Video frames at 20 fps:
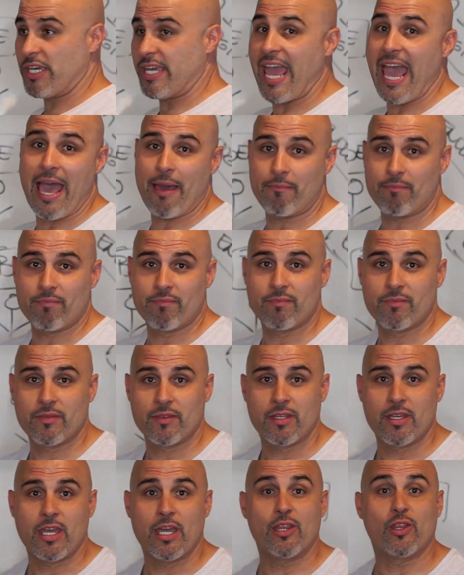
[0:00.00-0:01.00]
gap.
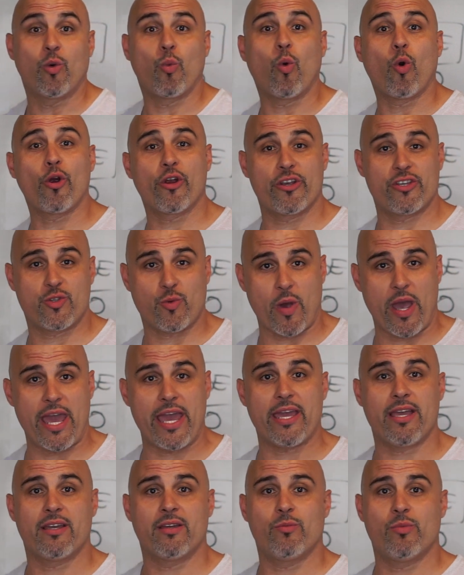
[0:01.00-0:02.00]
In the Warriors
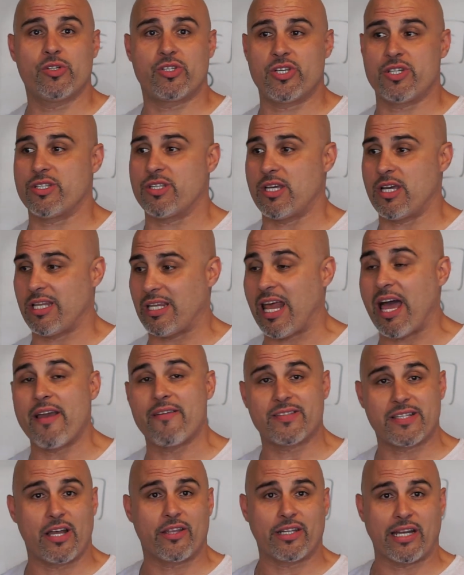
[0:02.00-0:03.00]
way, which is a
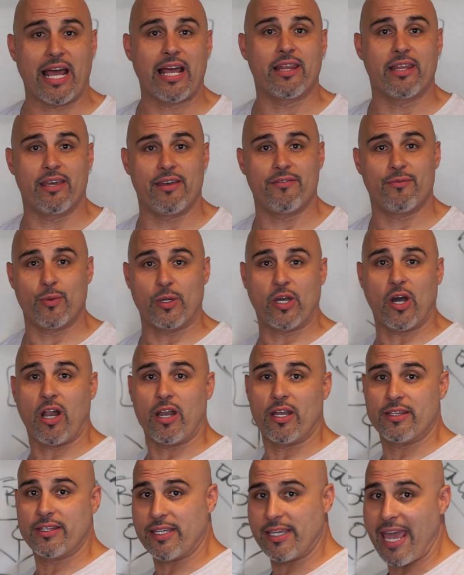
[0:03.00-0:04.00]
lifestyle that I live, we call
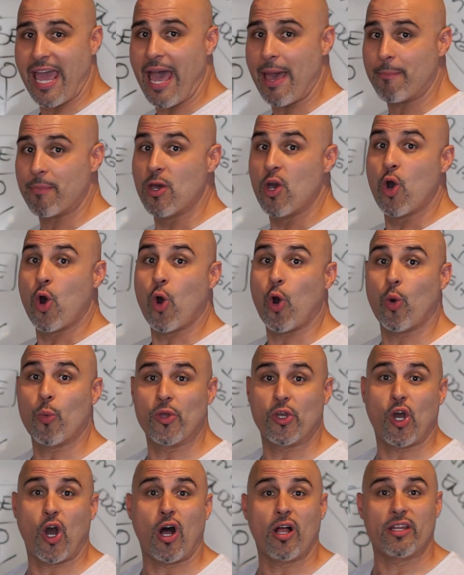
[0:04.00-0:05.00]
it the gap, or we
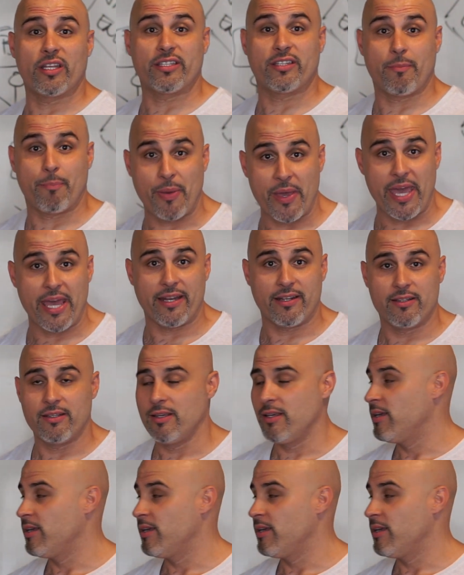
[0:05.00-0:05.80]
call it the pit.